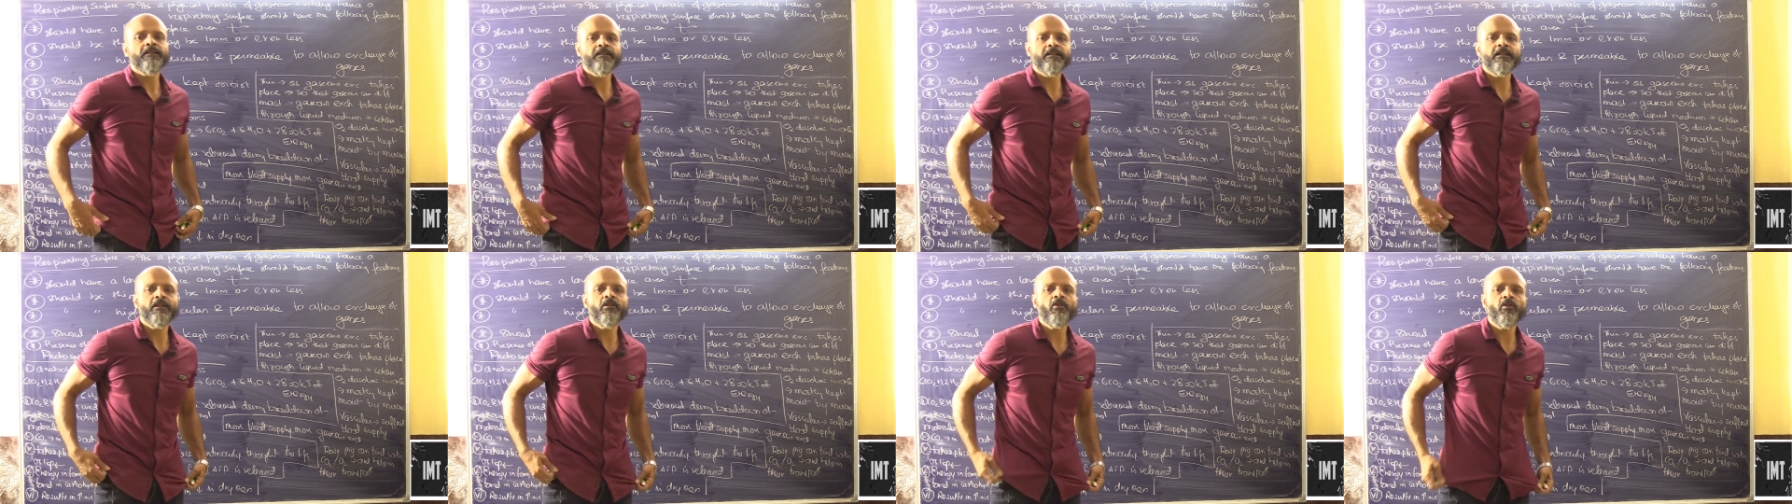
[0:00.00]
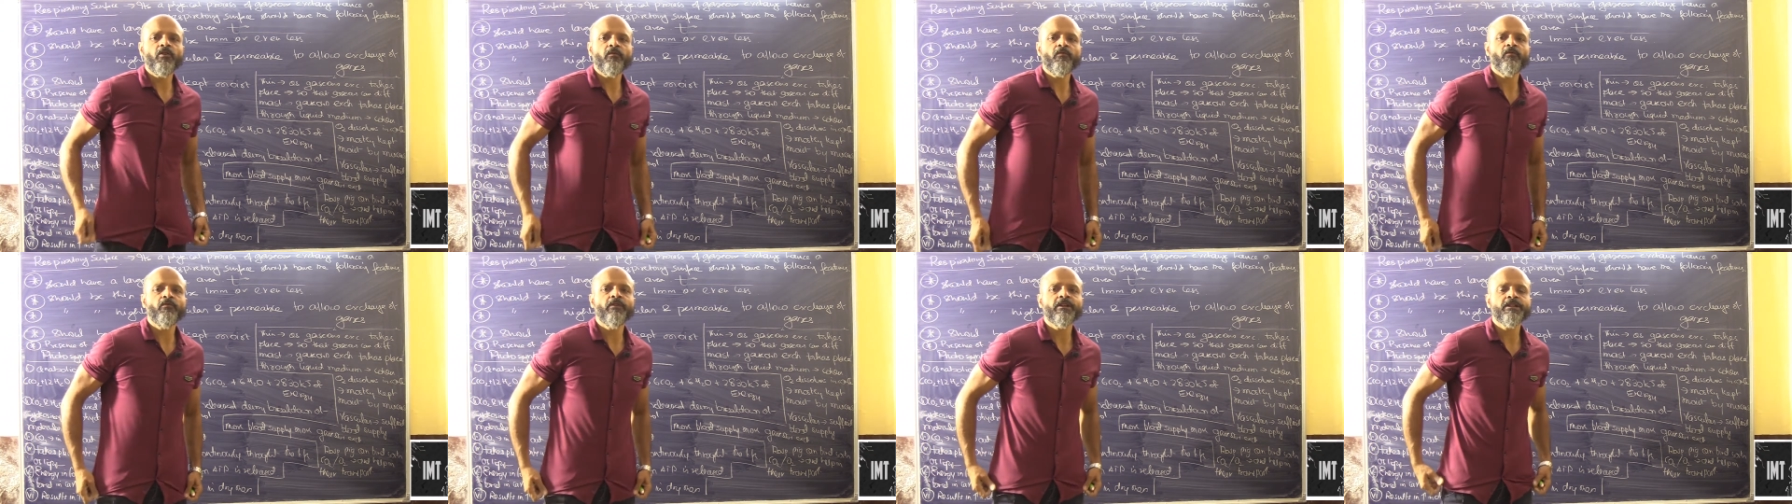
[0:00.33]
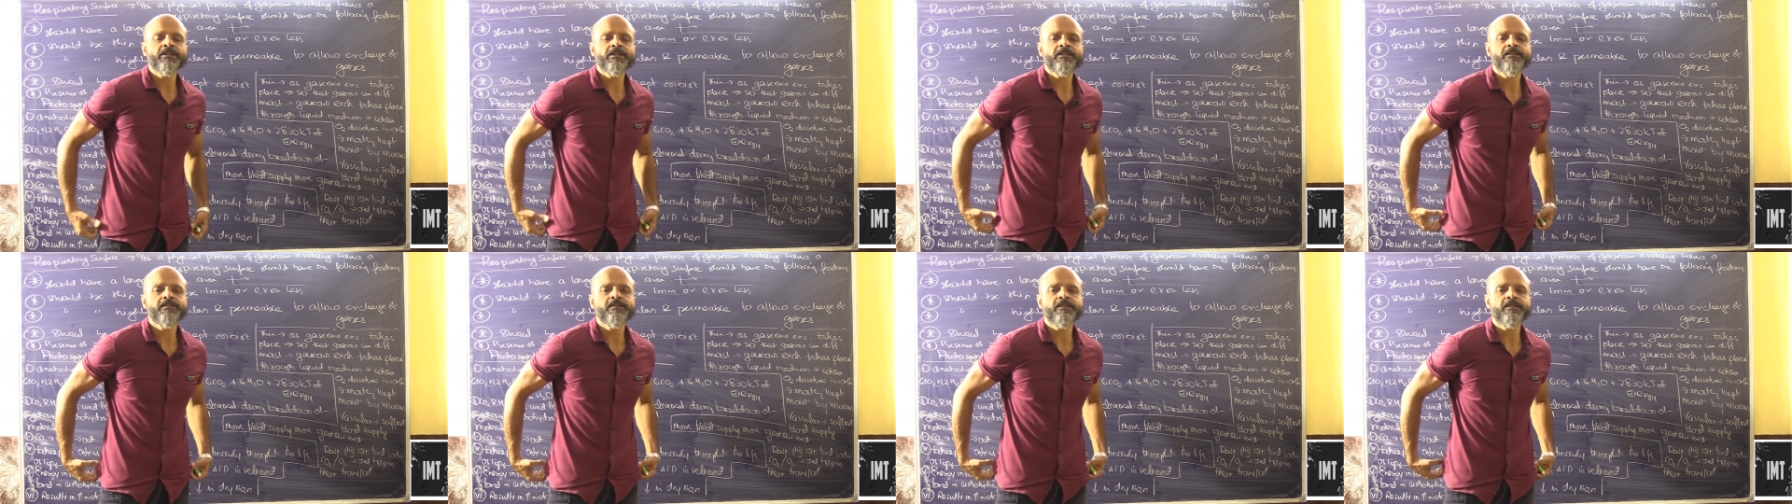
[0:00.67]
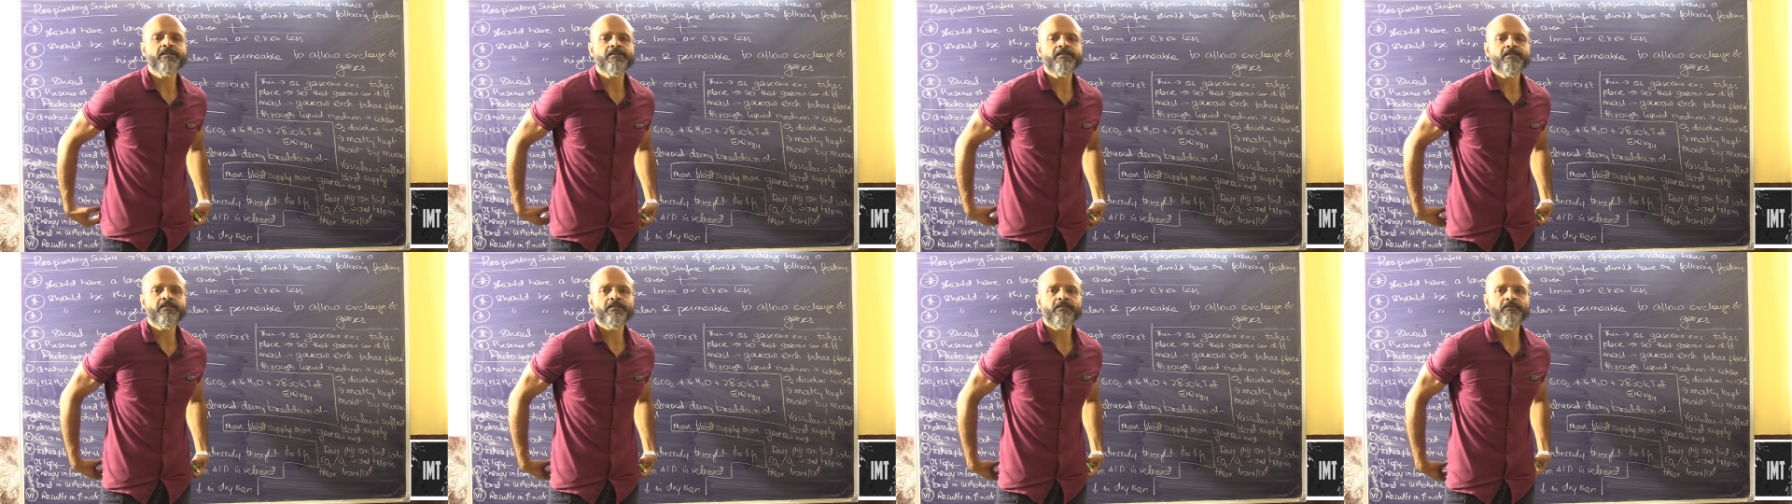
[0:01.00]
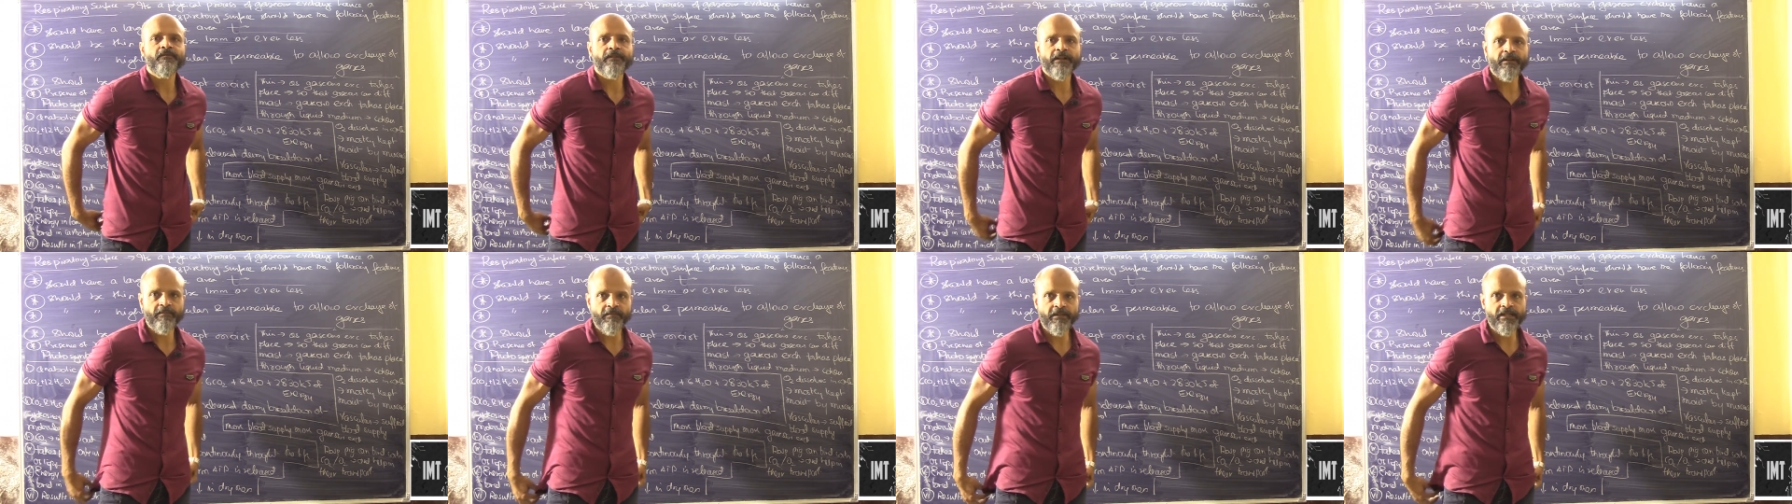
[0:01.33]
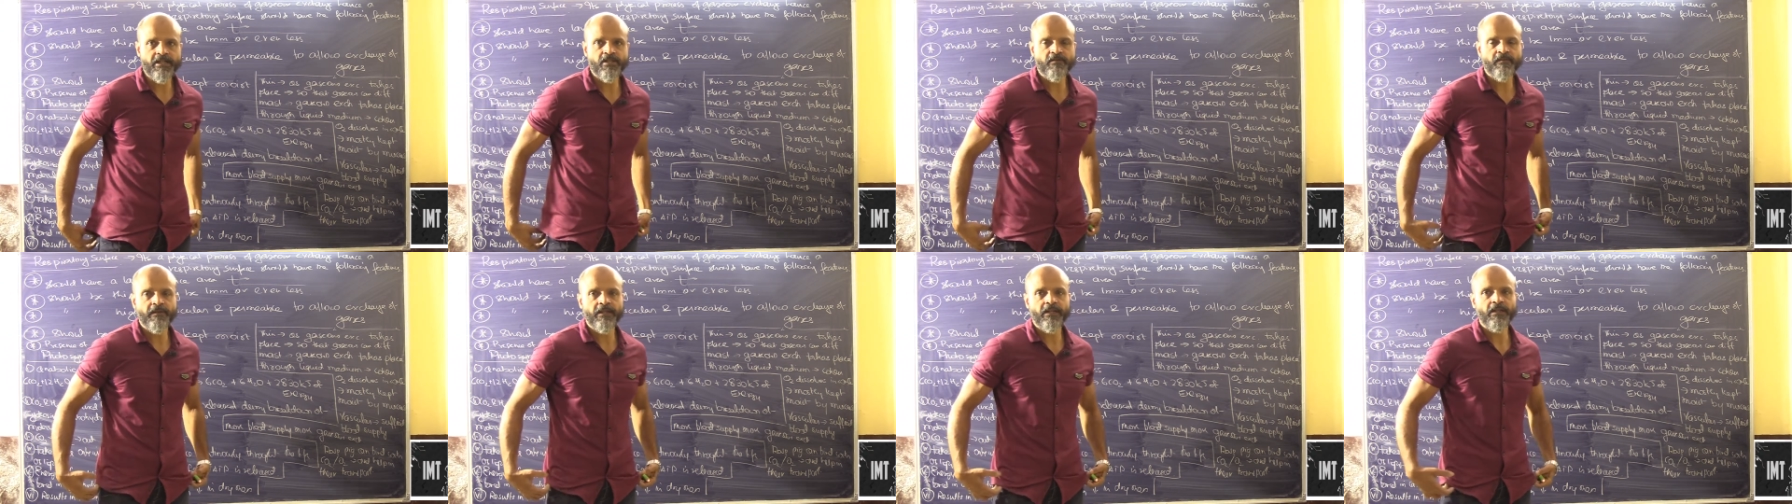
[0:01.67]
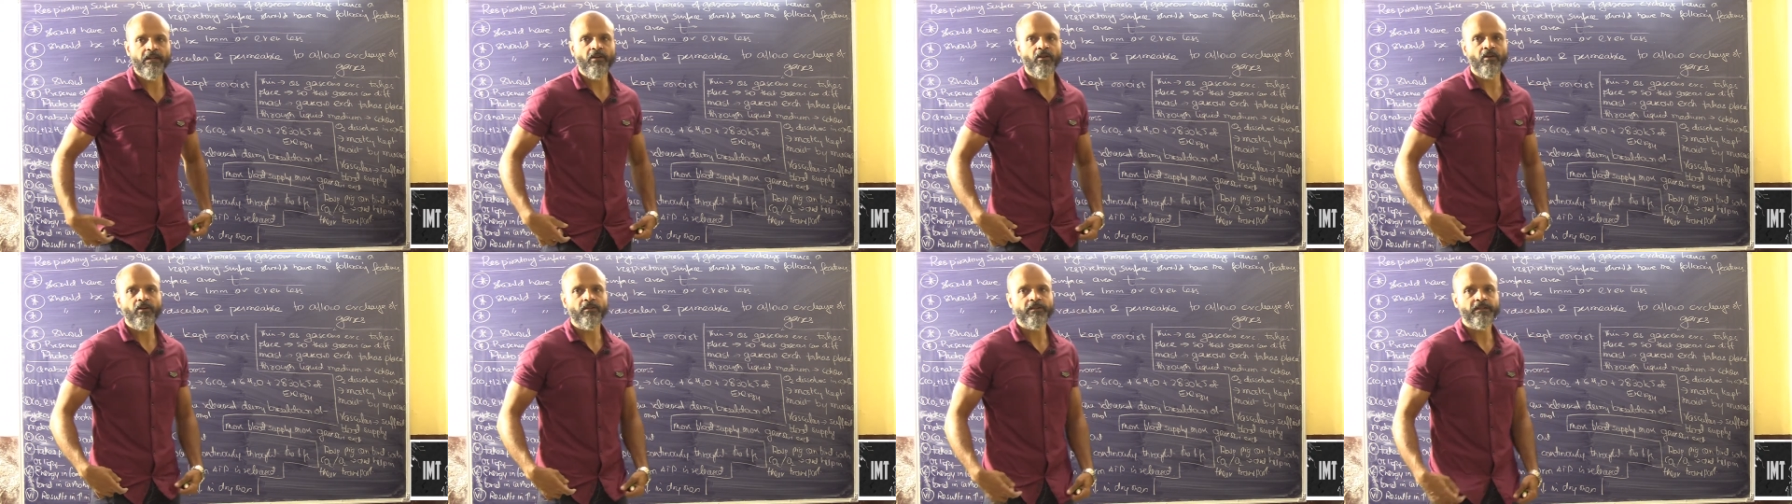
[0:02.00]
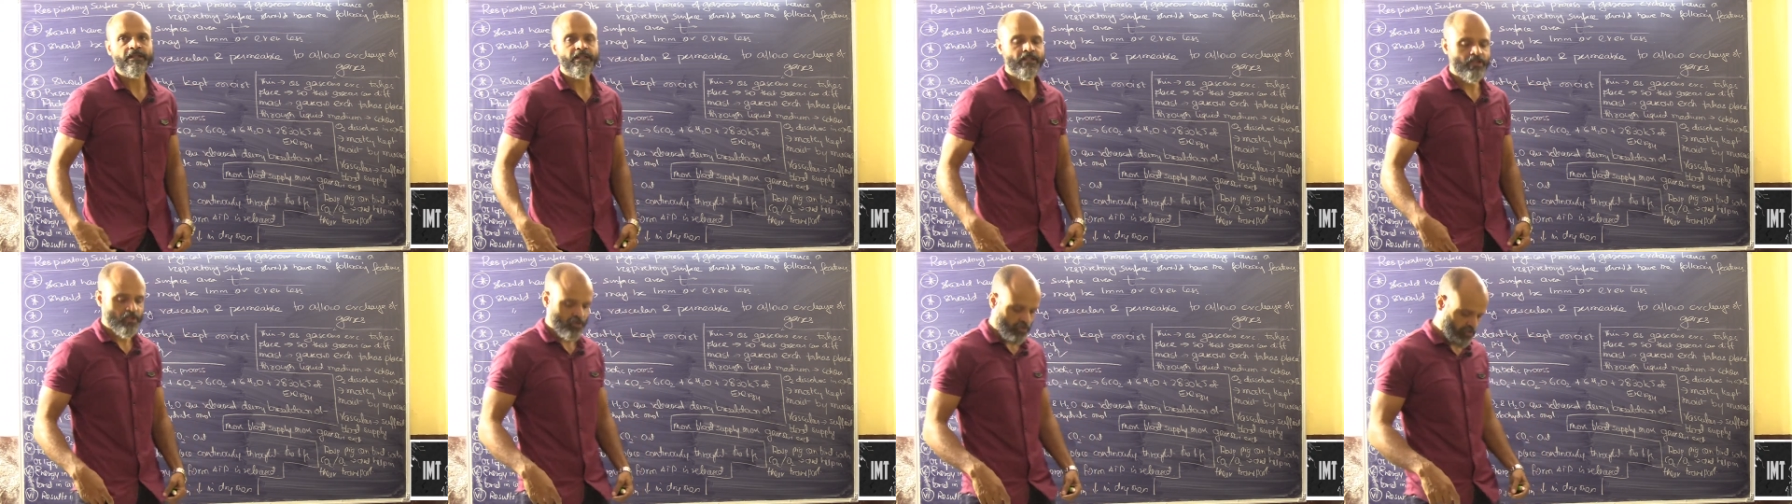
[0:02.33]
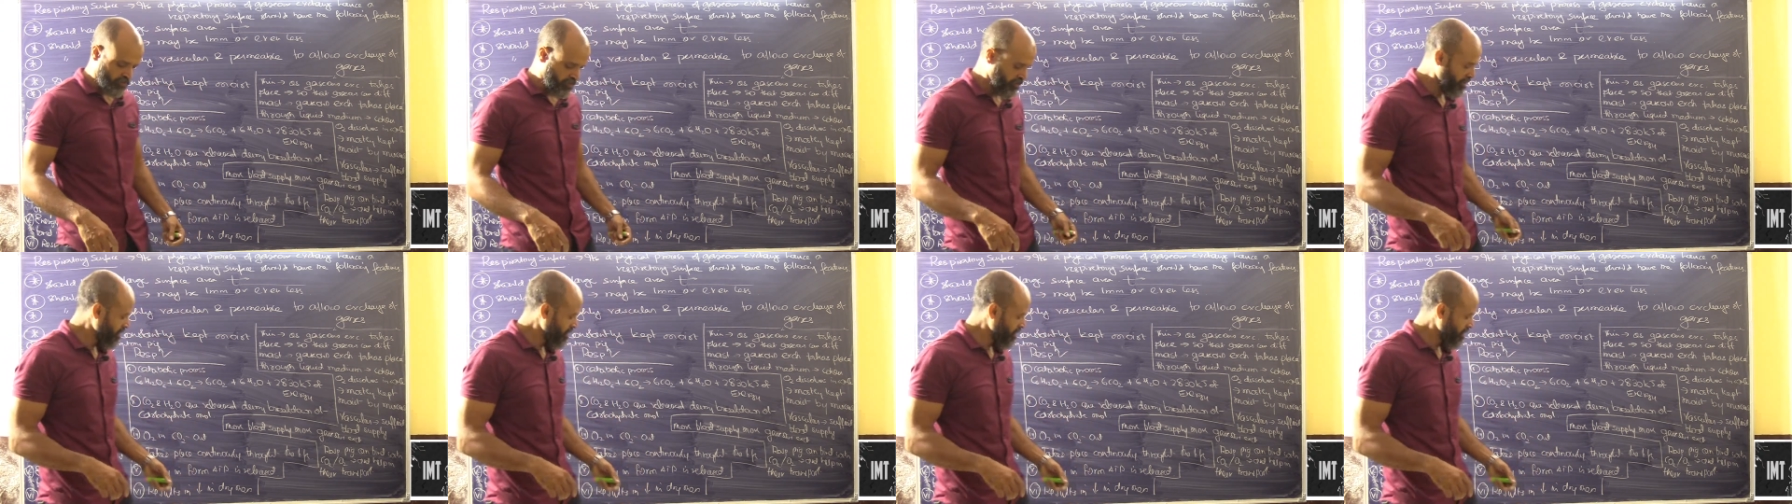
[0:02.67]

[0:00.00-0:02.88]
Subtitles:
there are a lot of questions framed as well on these two.